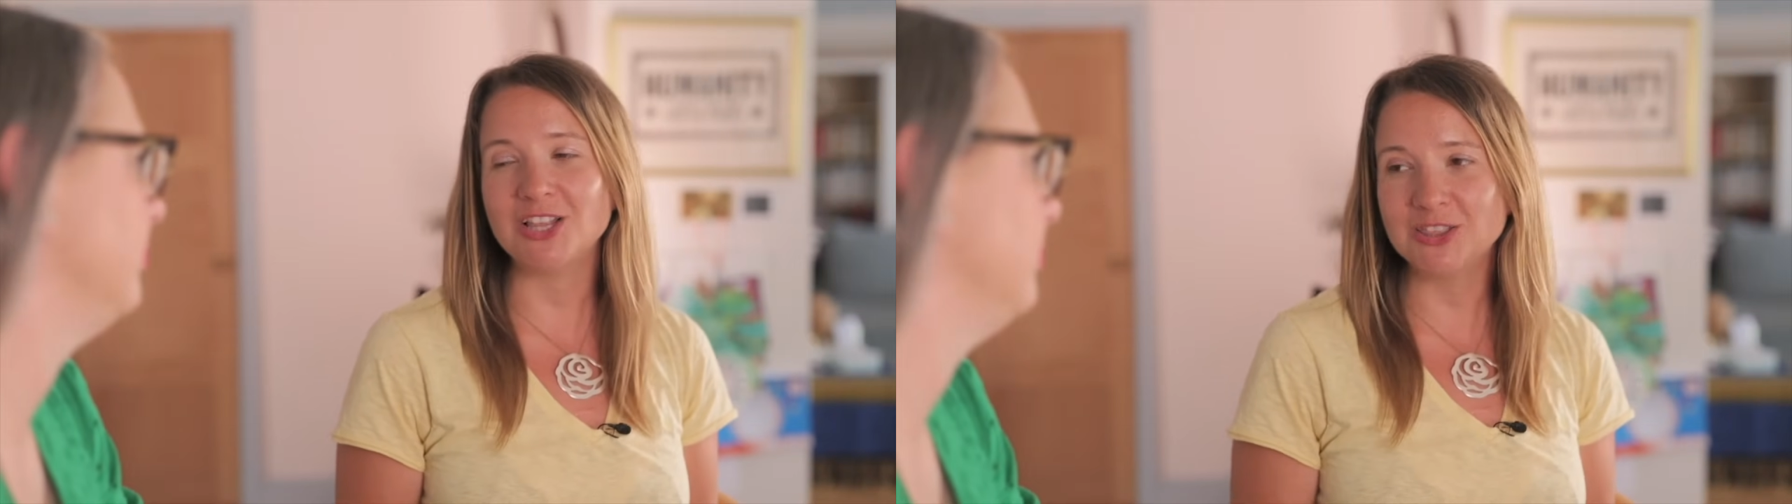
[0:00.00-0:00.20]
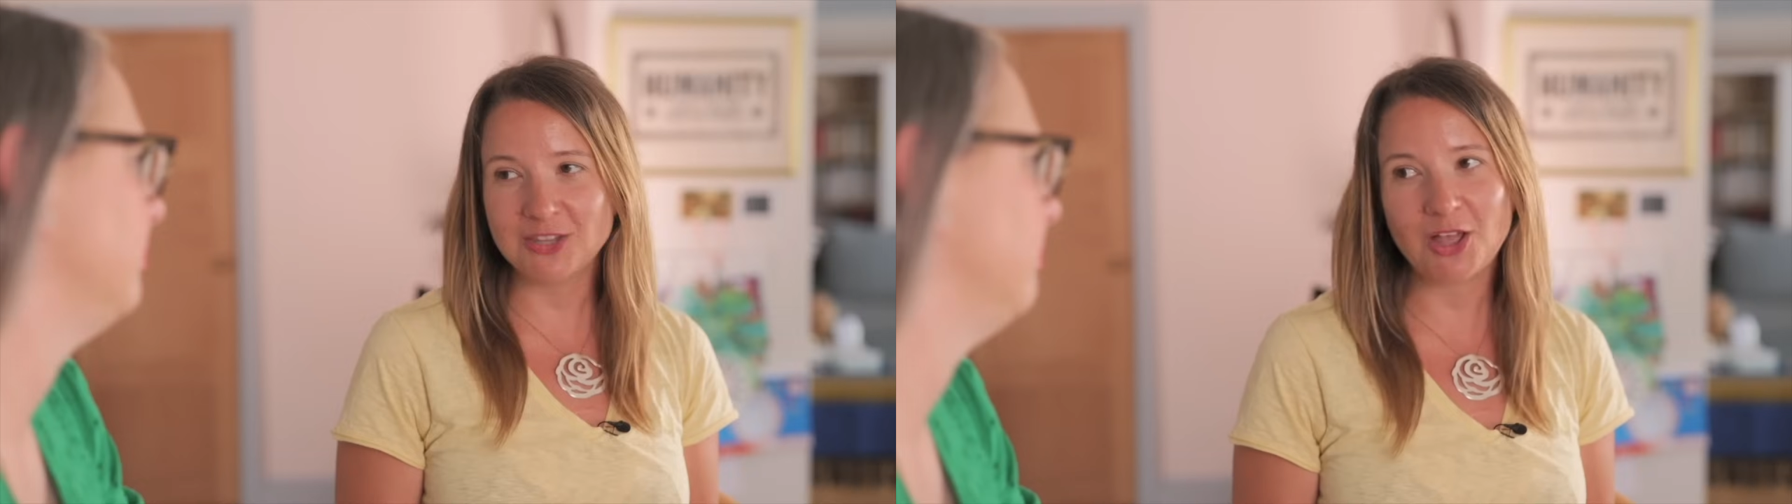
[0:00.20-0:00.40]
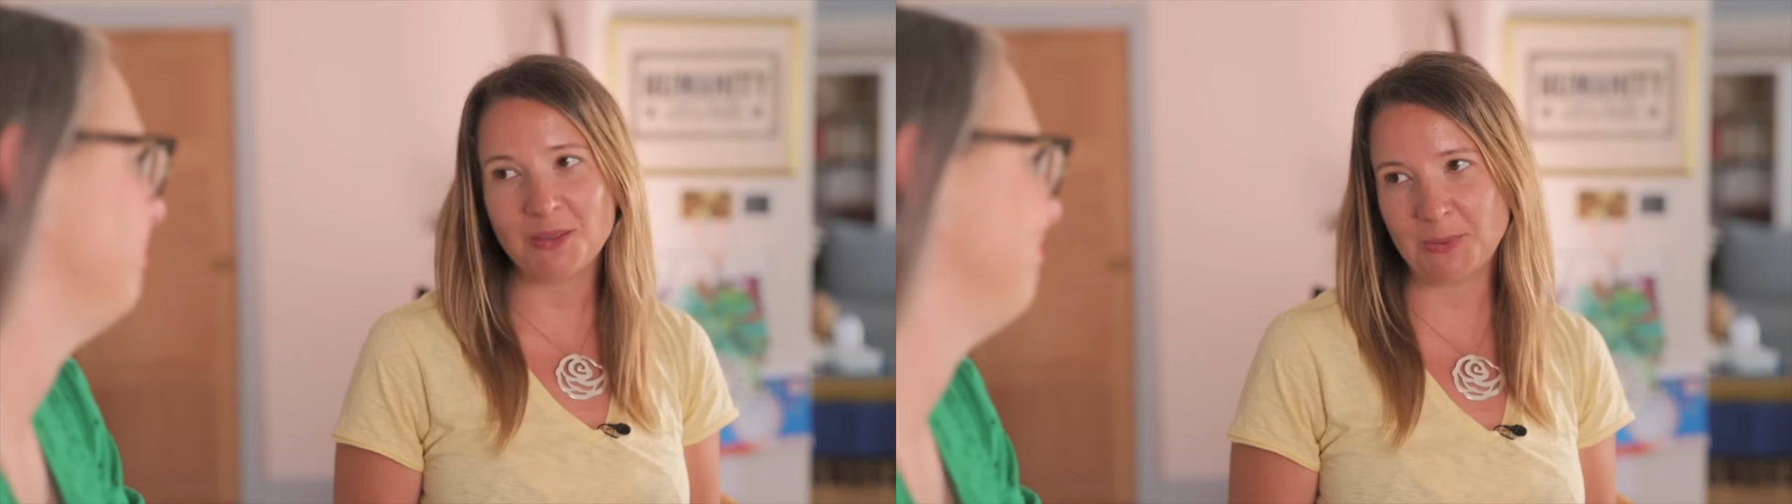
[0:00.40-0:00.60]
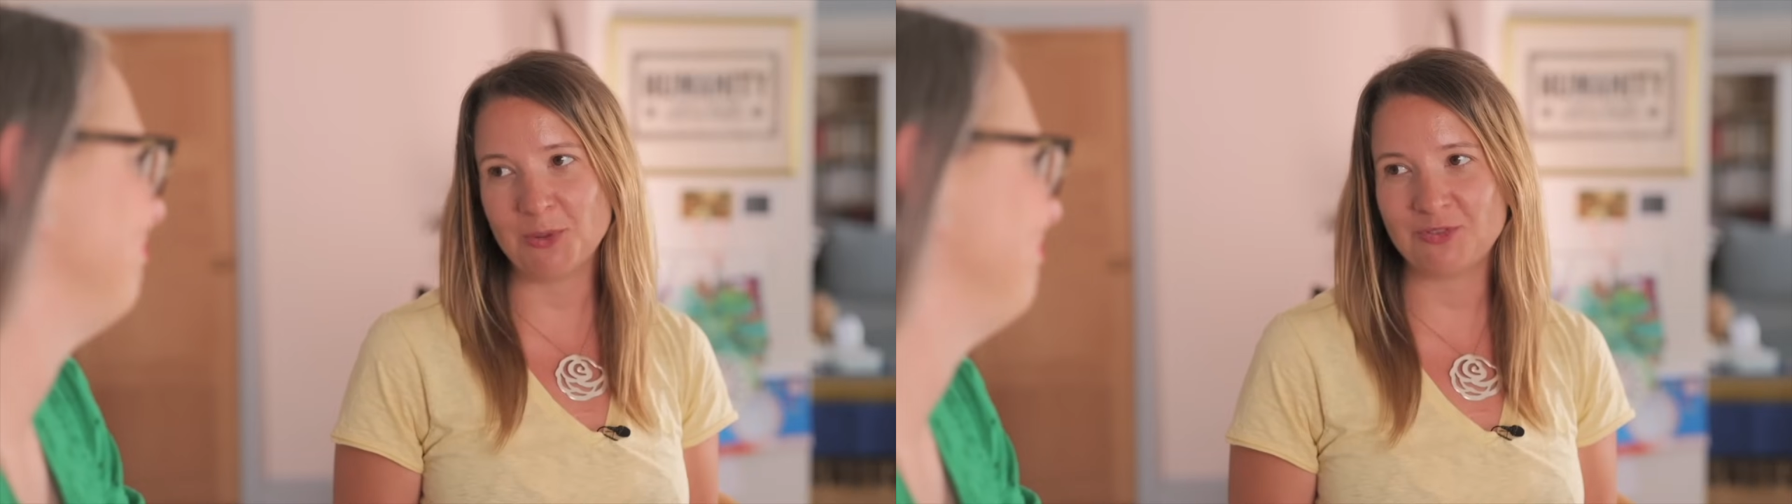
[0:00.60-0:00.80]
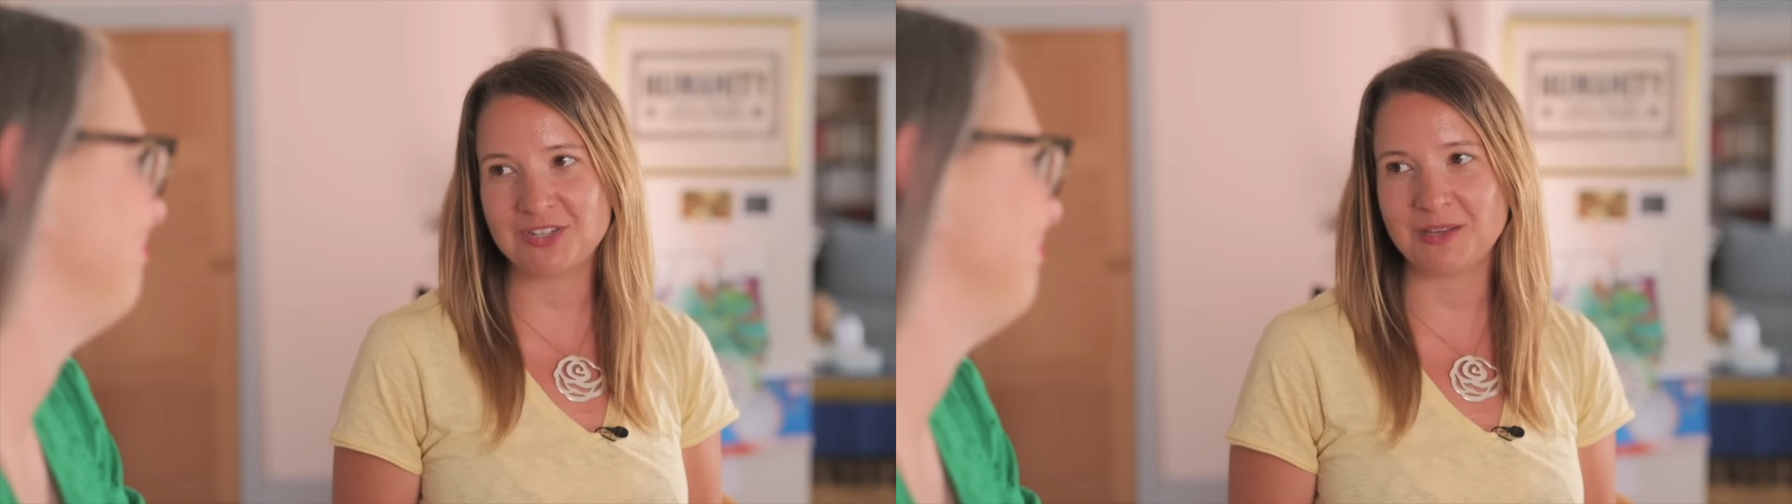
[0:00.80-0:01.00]
a lot more
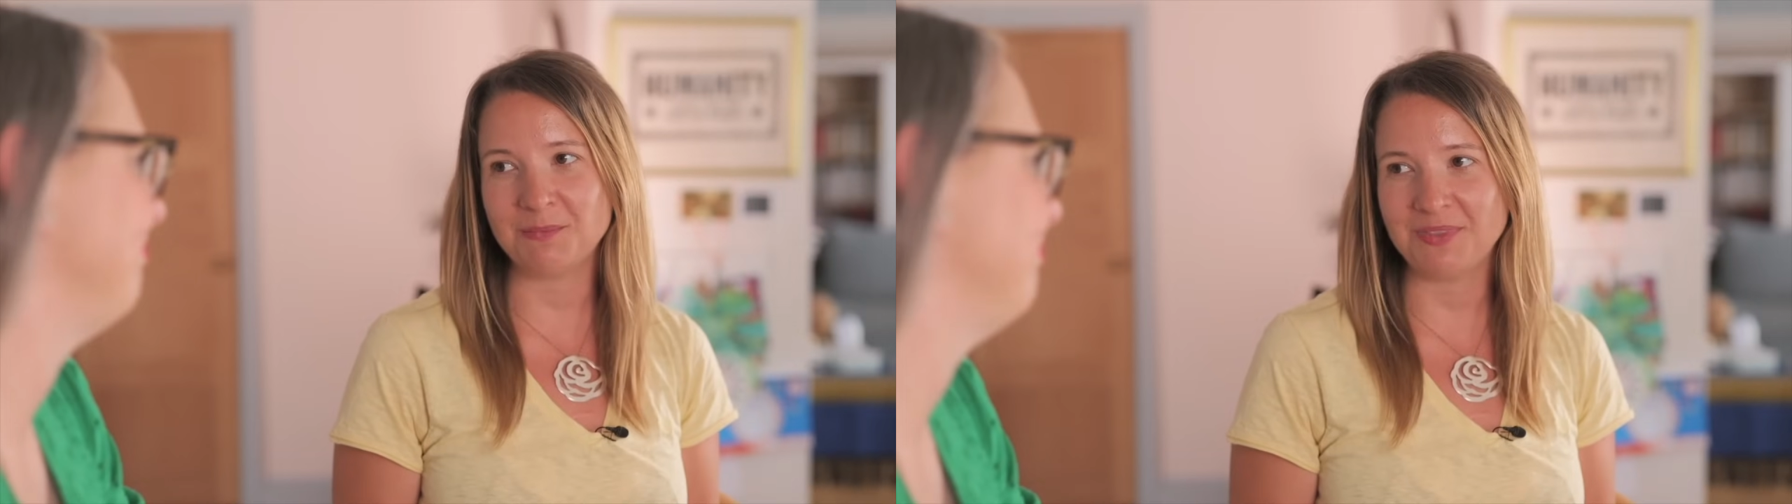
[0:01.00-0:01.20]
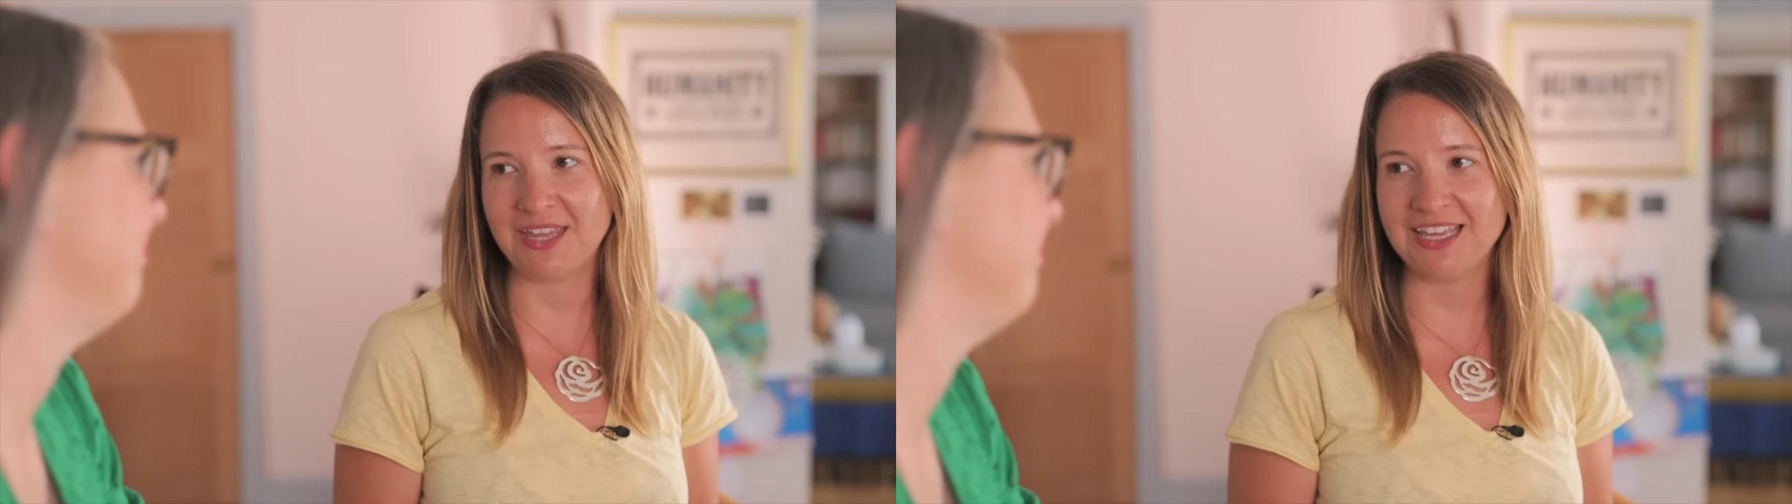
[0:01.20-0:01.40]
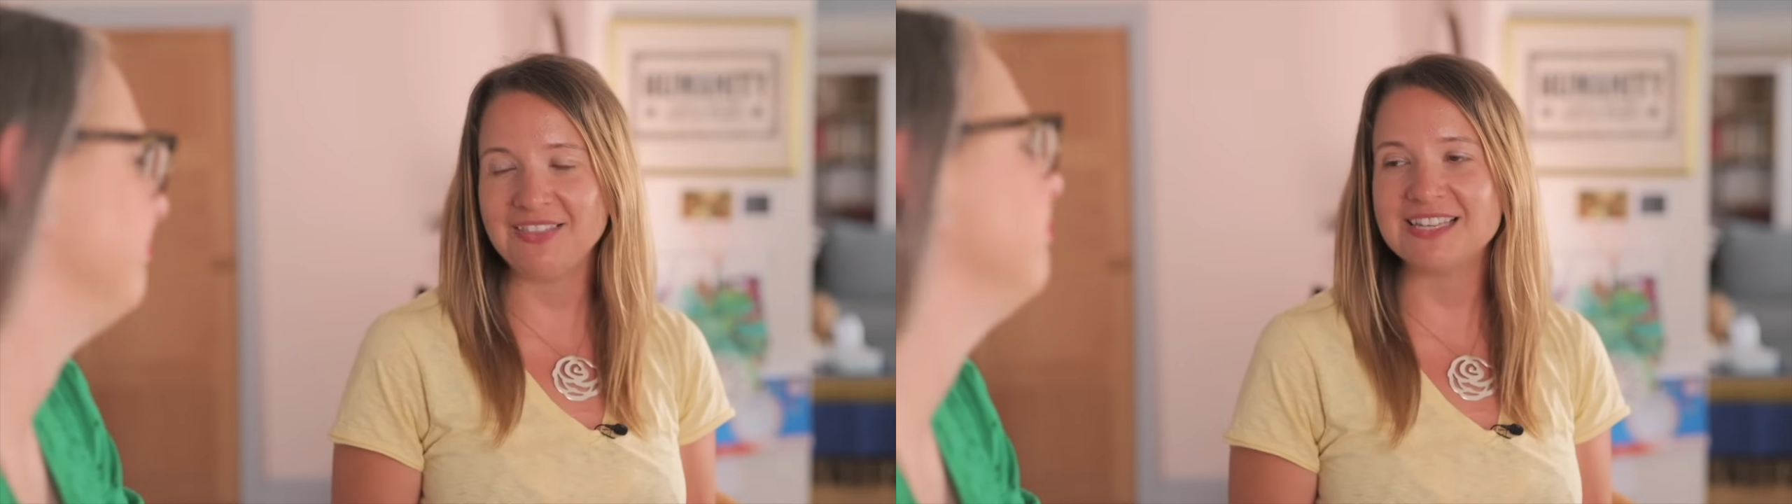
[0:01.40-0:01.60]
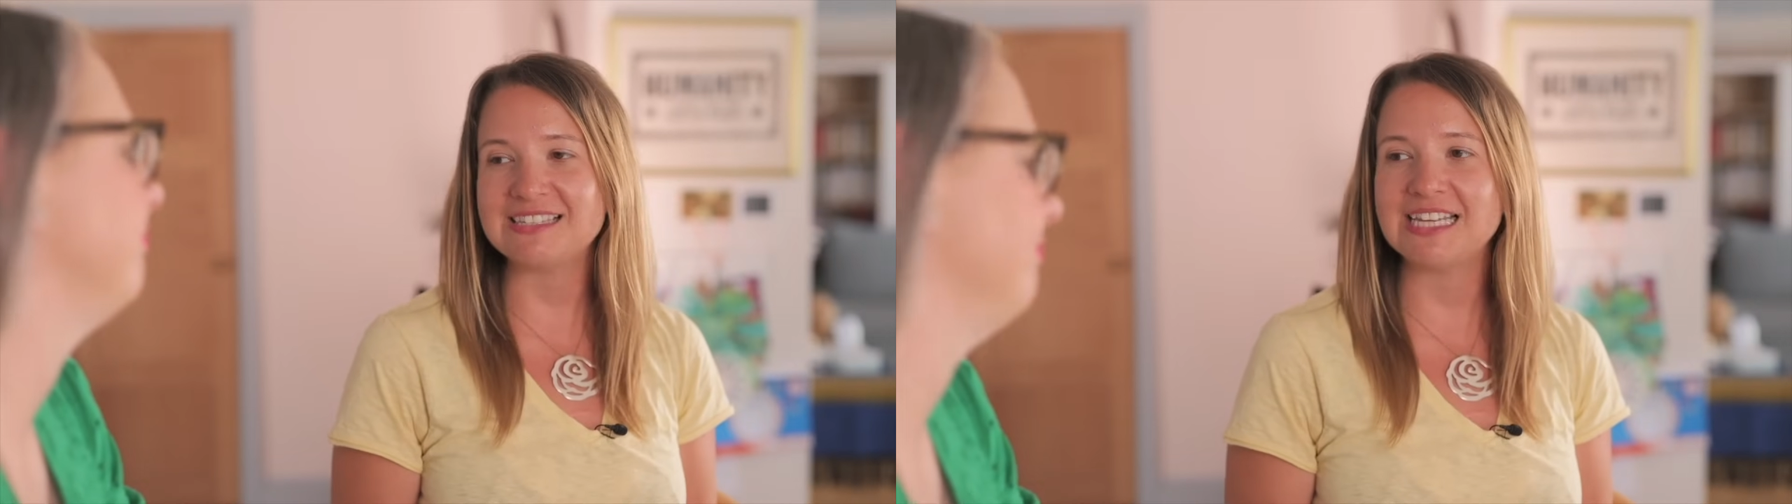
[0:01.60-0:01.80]
for something that's